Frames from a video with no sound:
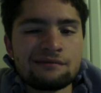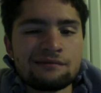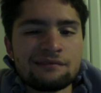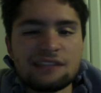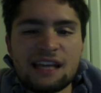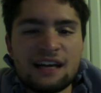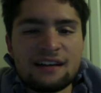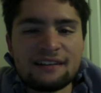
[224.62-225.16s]

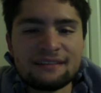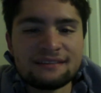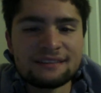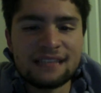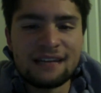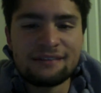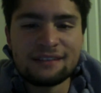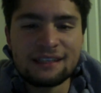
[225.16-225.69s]
No,
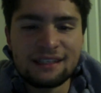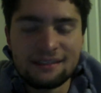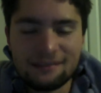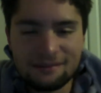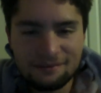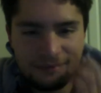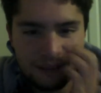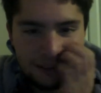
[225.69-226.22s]
not really
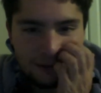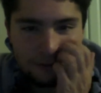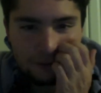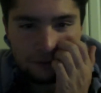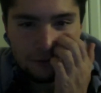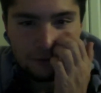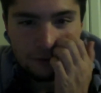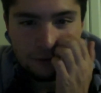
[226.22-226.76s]
many cool
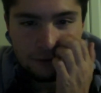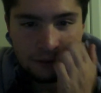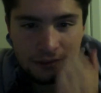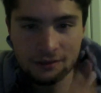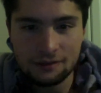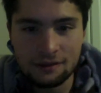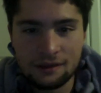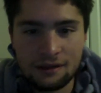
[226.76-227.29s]

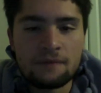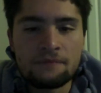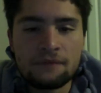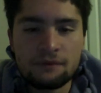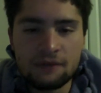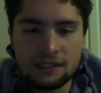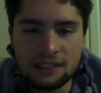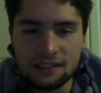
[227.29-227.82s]
stories.
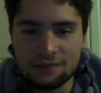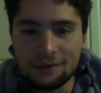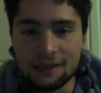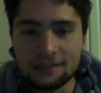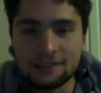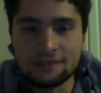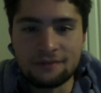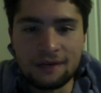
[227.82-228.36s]
Watch this,
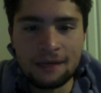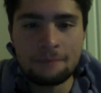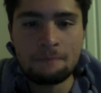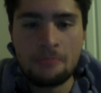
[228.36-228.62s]
watch this. Ready?